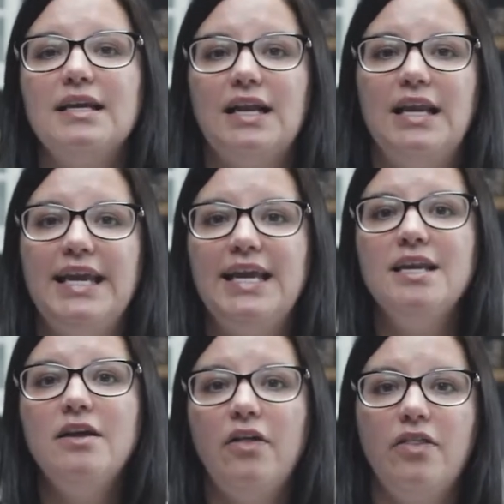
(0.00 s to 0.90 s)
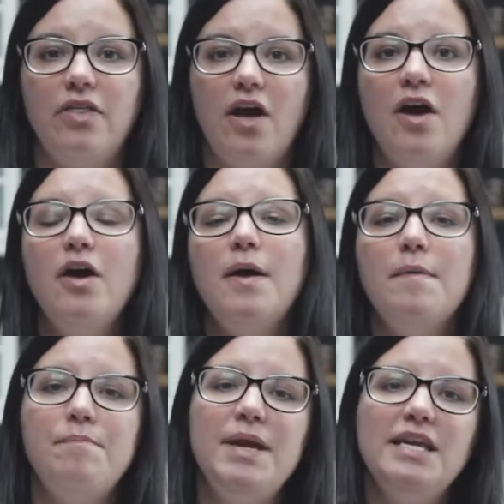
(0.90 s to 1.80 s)
Clean the
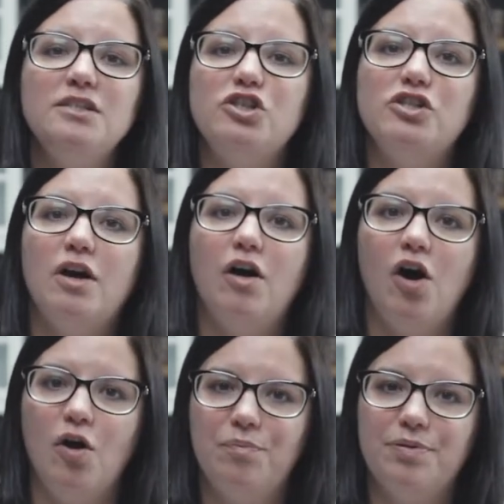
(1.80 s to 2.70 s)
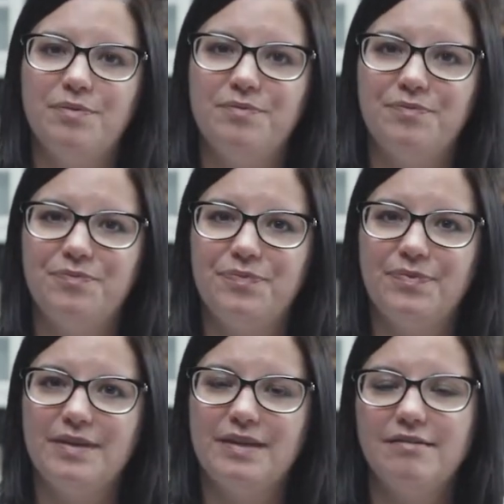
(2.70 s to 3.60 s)
beach up.
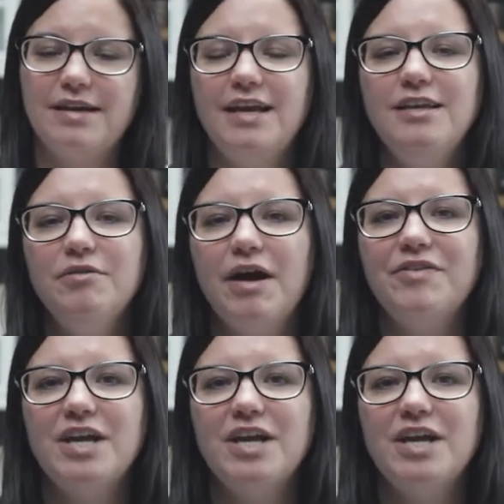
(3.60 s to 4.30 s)
Okay, you have